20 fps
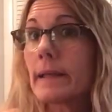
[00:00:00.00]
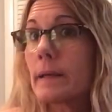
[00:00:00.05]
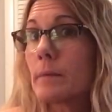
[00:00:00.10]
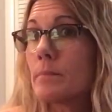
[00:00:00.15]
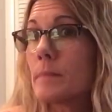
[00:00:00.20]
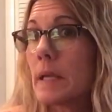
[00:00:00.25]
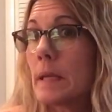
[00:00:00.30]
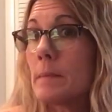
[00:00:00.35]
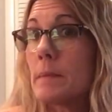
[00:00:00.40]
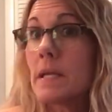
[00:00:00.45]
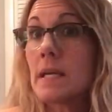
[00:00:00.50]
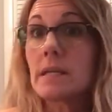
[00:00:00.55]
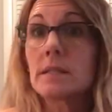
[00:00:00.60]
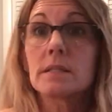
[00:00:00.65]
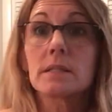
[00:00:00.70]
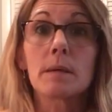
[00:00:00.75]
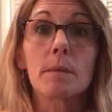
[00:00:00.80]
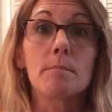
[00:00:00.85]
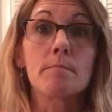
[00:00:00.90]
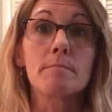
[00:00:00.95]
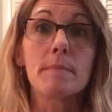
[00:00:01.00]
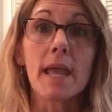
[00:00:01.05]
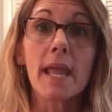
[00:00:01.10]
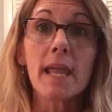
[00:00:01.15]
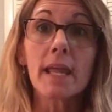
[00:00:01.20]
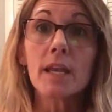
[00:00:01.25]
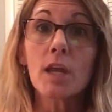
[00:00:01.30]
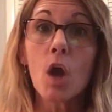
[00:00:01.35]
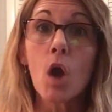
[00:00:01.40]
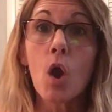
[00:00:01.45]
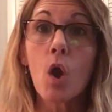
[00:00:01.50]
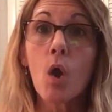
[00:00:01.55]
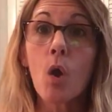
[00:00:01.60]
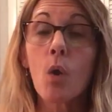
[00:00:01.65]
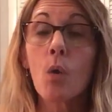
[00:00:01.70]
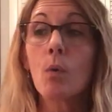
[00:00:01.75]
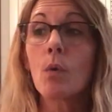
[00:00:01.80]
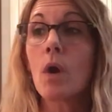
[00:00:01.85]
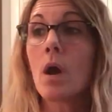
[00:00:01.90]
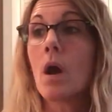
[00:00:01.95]
like maybe a
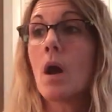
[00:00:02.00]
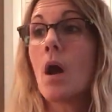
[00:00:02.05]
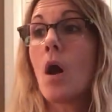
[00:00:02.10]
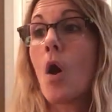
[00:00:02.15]
tomato